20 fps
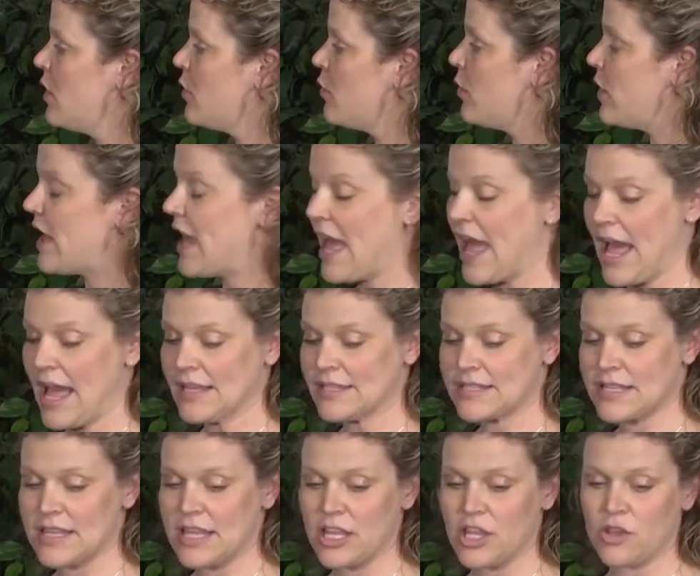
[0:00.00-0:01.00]
We
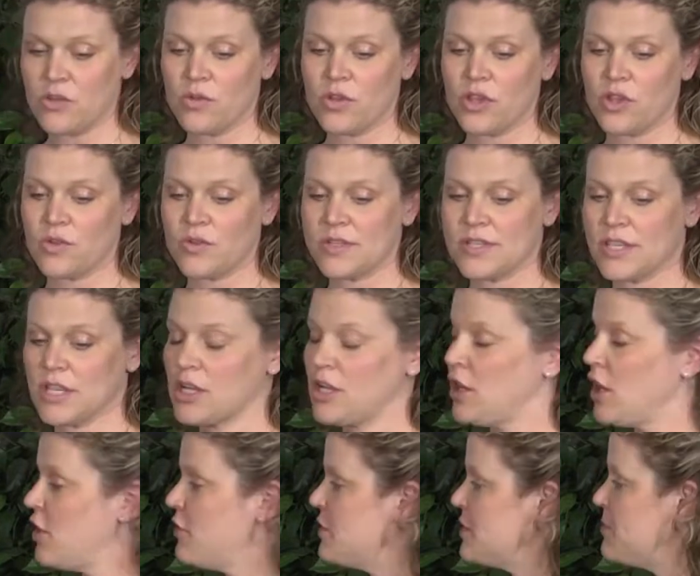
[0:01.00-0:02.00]
ask that you use the
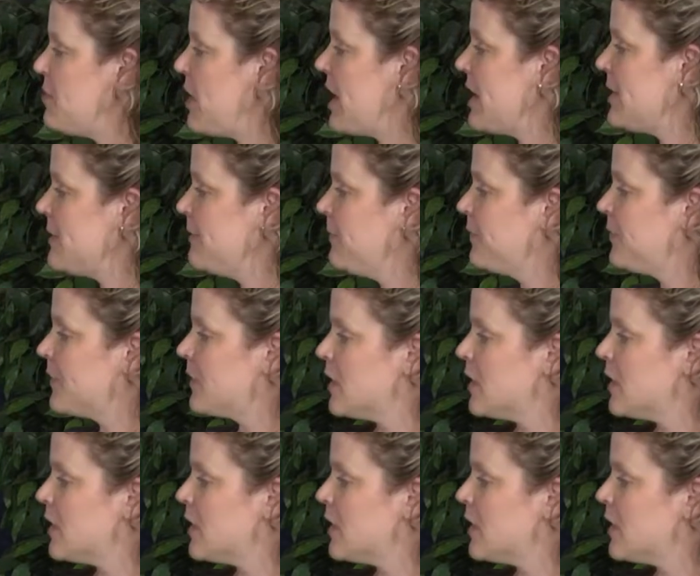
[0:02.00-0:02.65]
close button